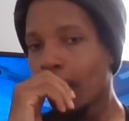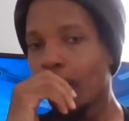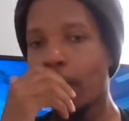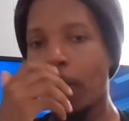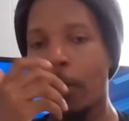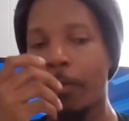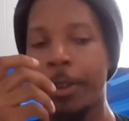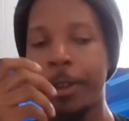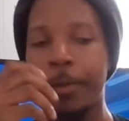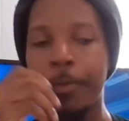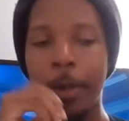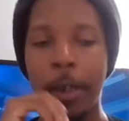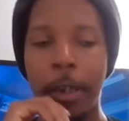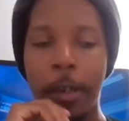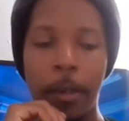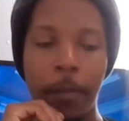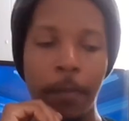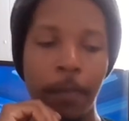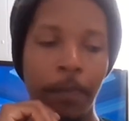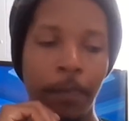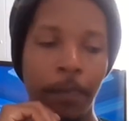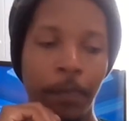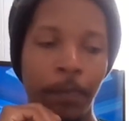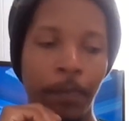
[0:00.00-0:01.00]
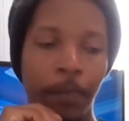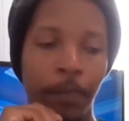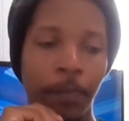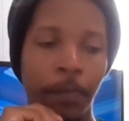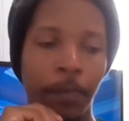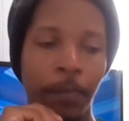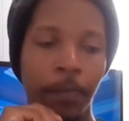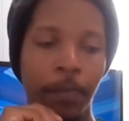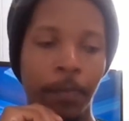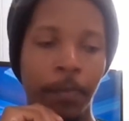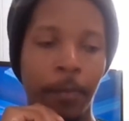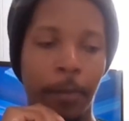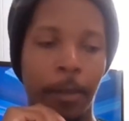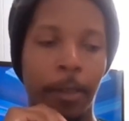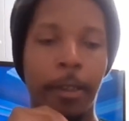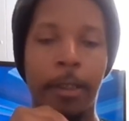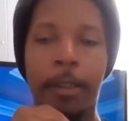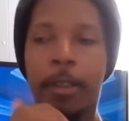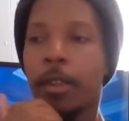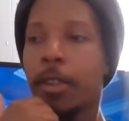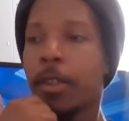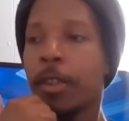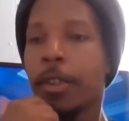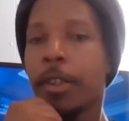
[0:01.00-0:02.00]
Roman's pub.
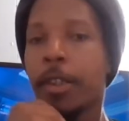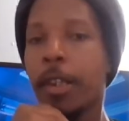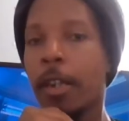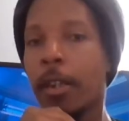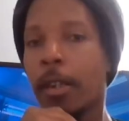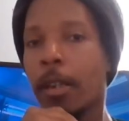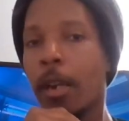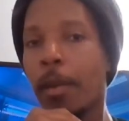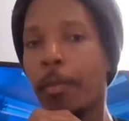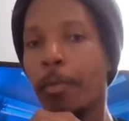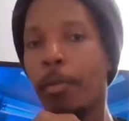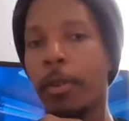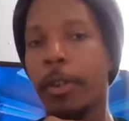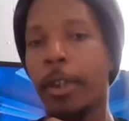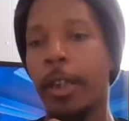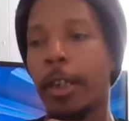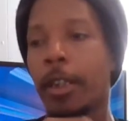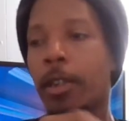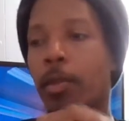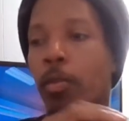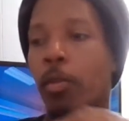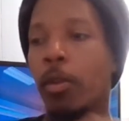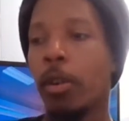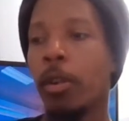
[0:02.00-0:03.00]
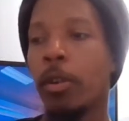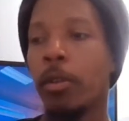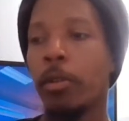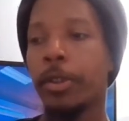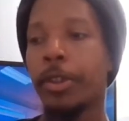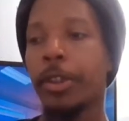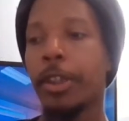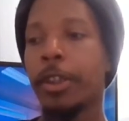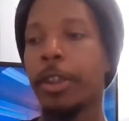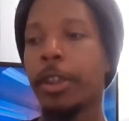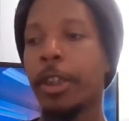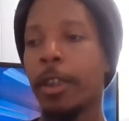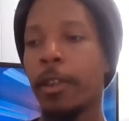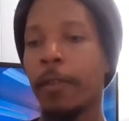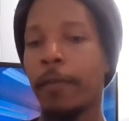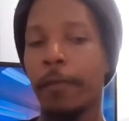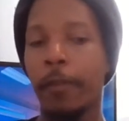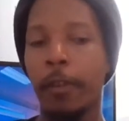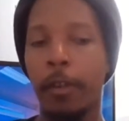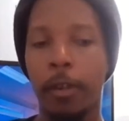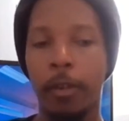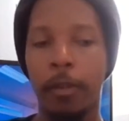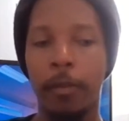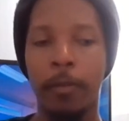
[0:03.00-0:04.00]
And she said a couple of nice words to
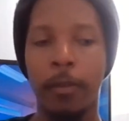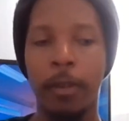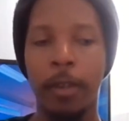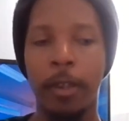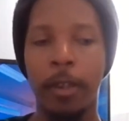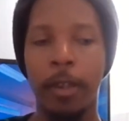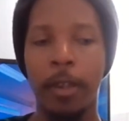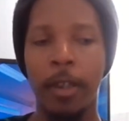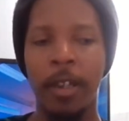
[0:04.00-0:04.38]
Jennifer.